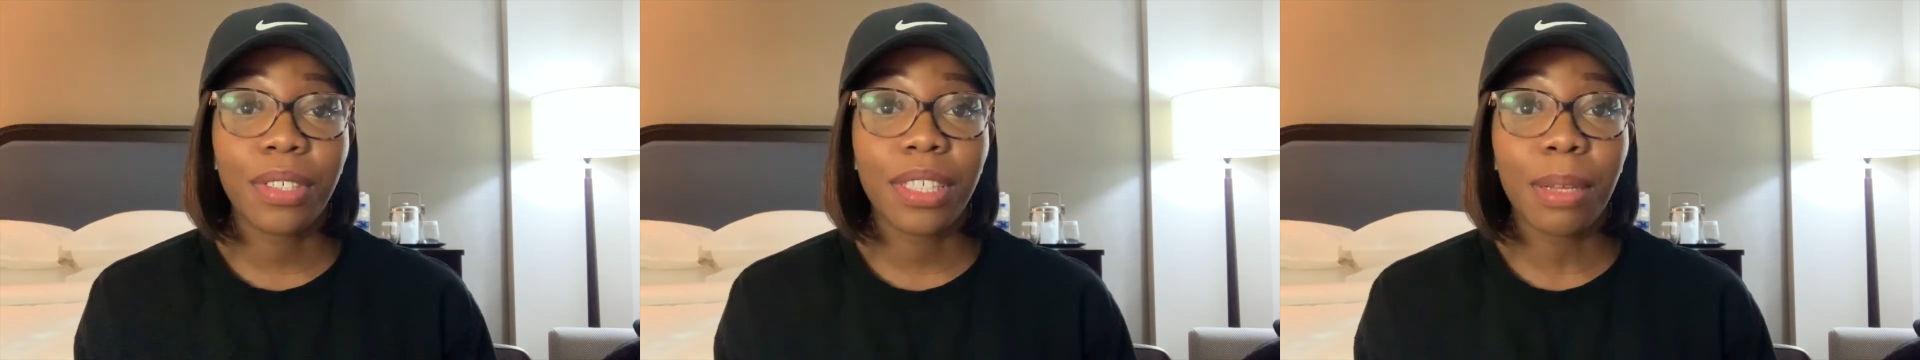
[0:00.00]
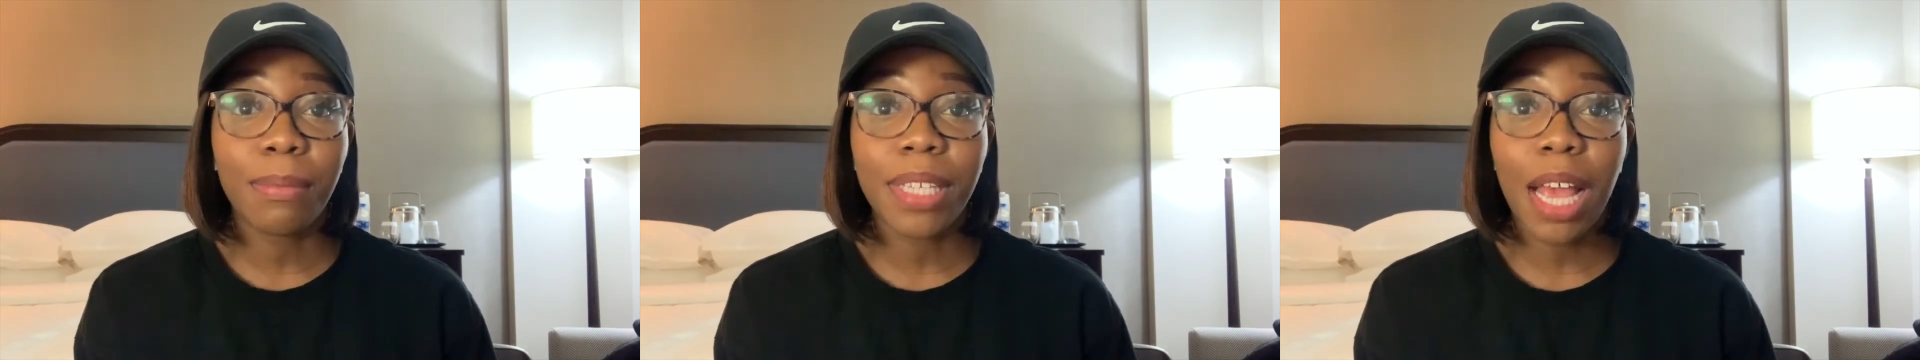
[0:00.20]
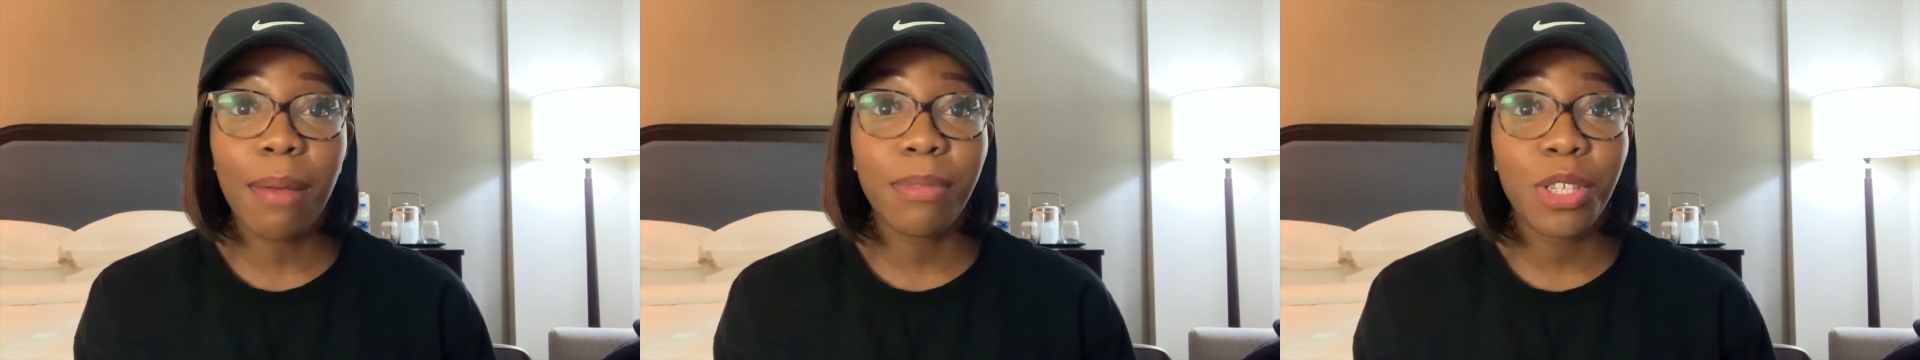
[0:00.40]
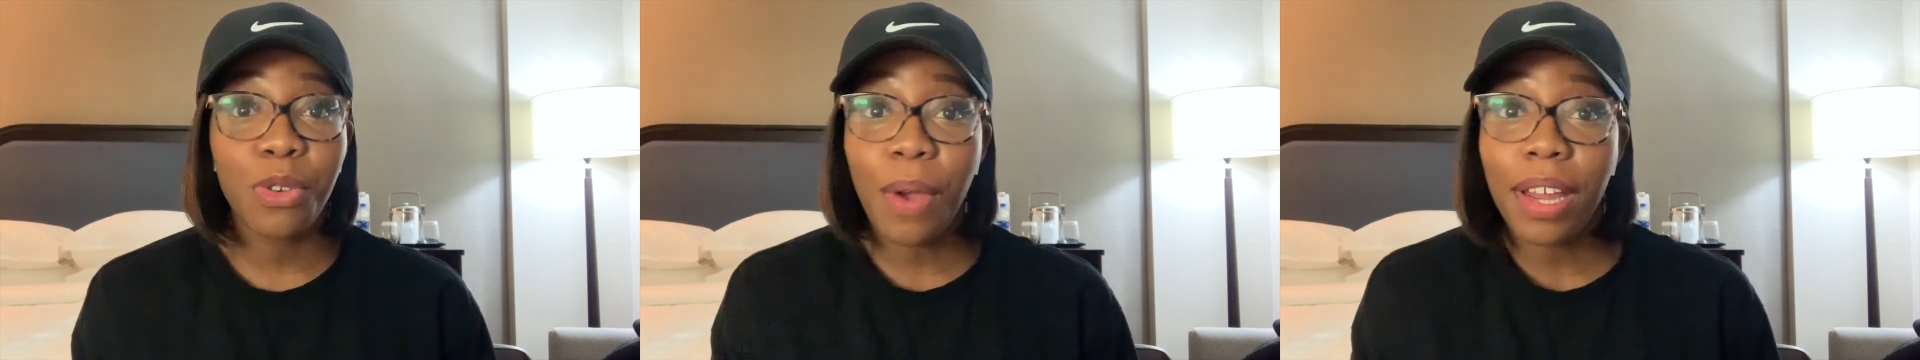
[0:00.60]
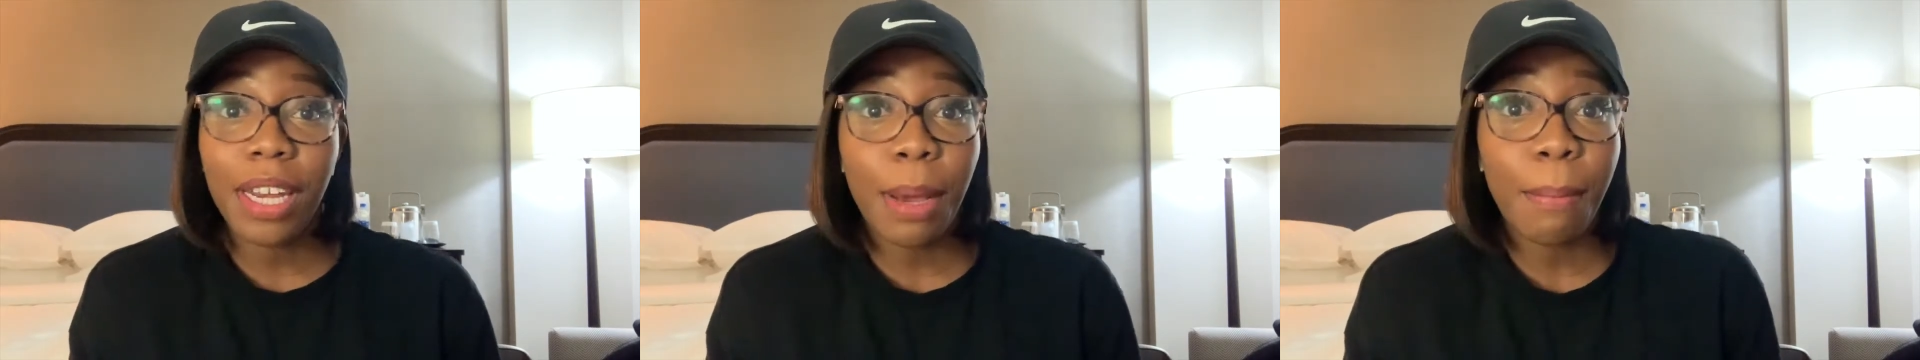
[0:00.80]
sometimes
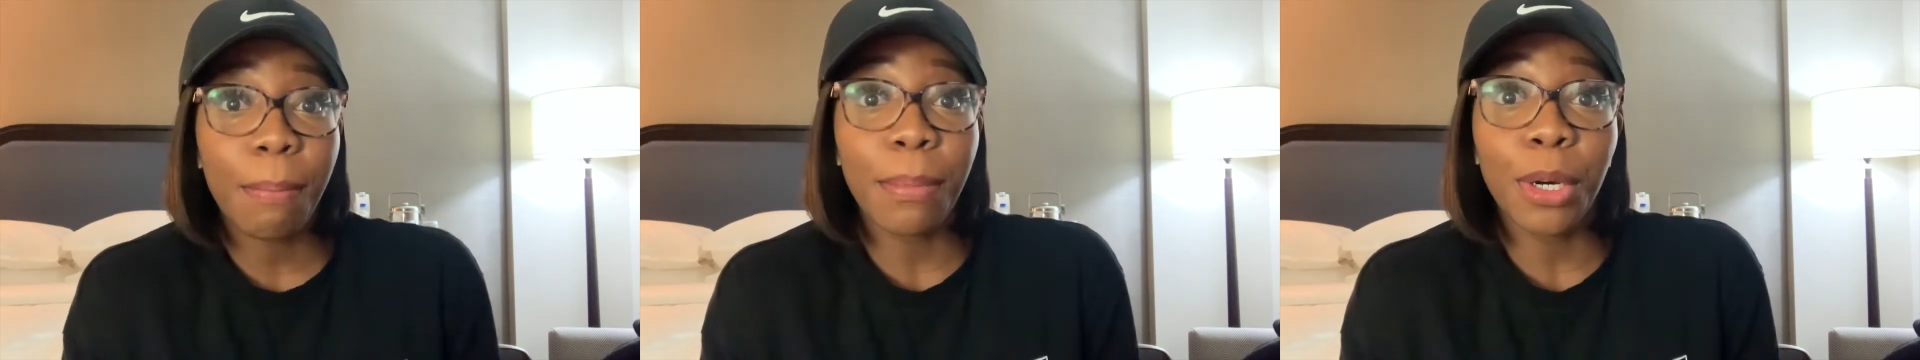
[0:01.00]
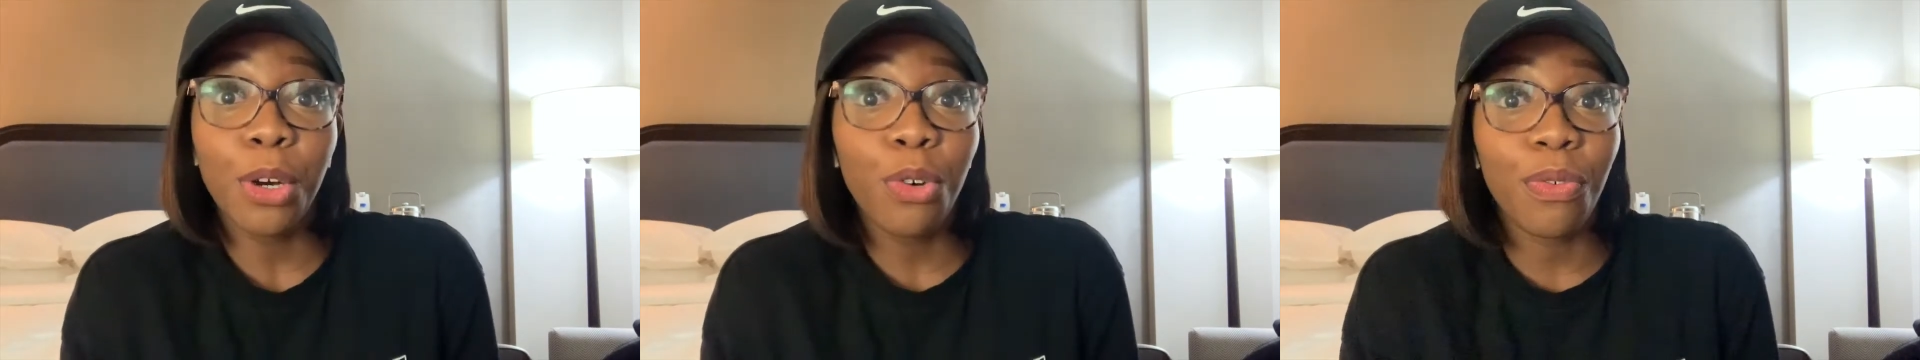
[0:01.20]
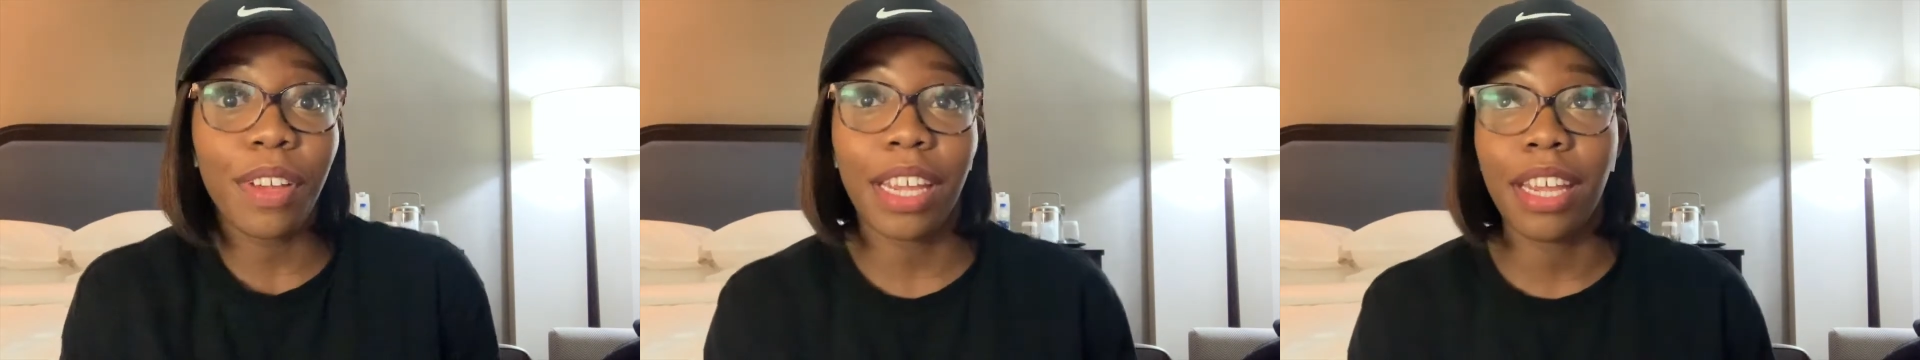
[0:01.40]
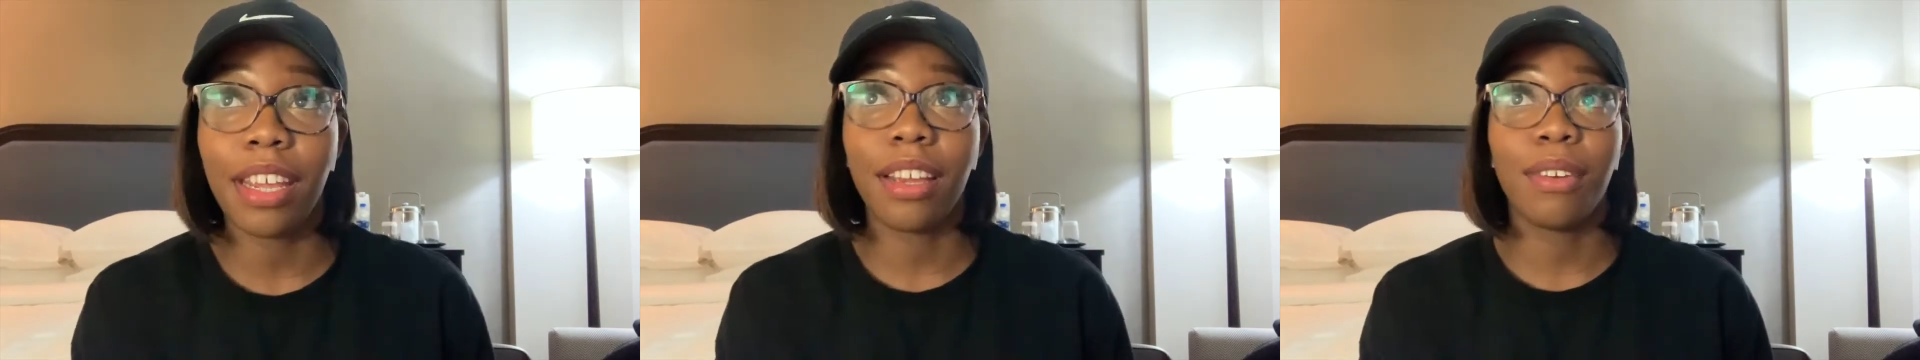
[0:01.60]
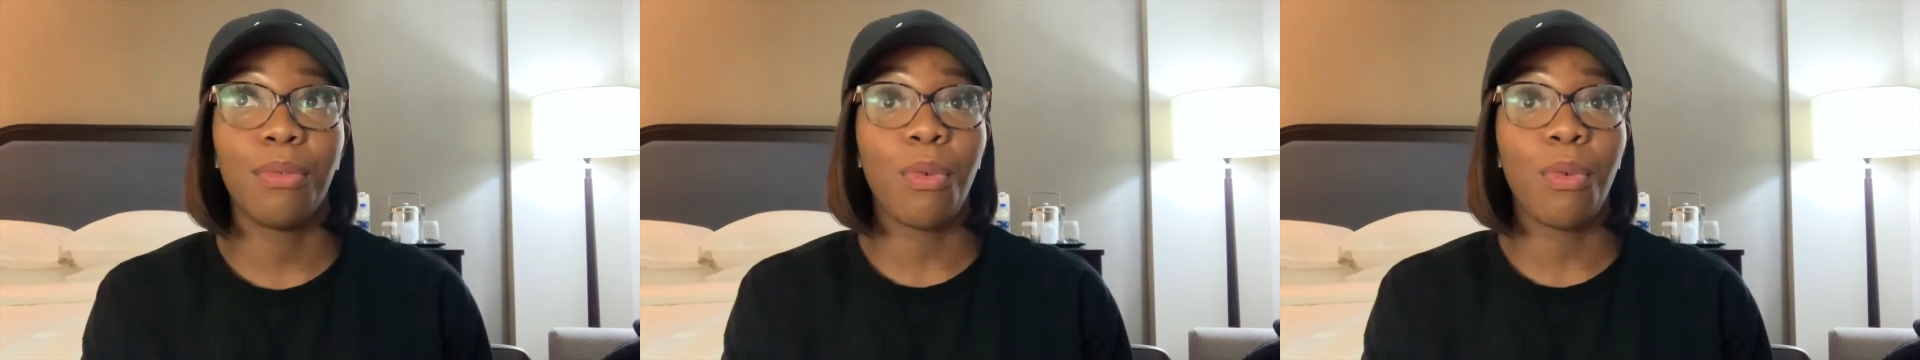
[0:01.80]
you end up moving